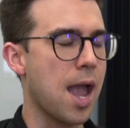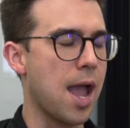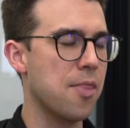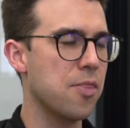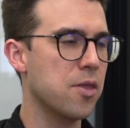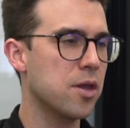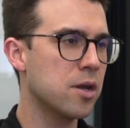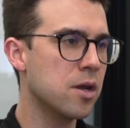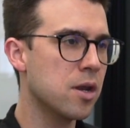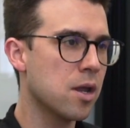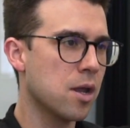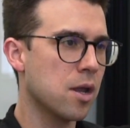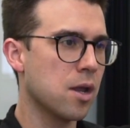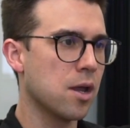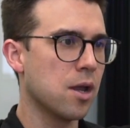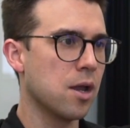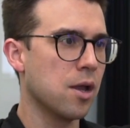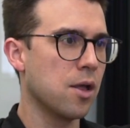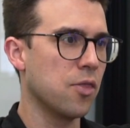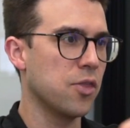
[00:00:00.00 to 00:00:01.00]
And then
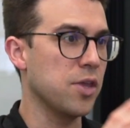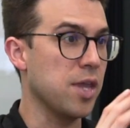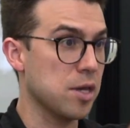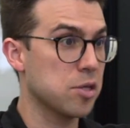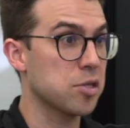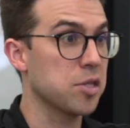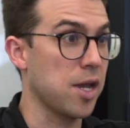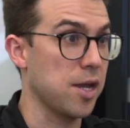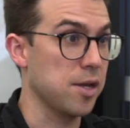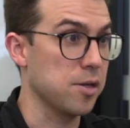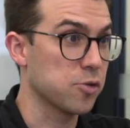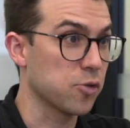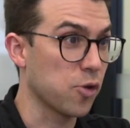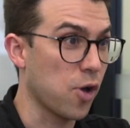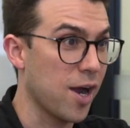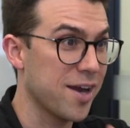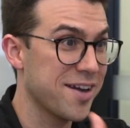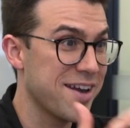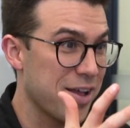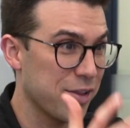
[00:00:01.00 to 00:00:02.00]
the essays, right?